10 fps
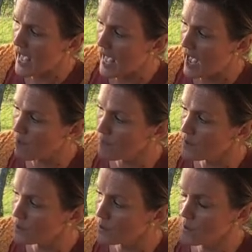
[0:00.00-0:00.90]
how the
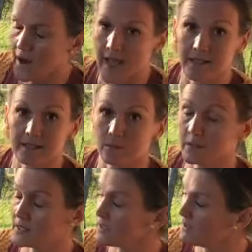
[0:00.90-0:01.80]
Lorax
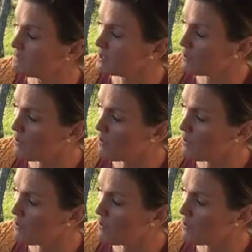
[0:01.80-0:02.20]
was lifted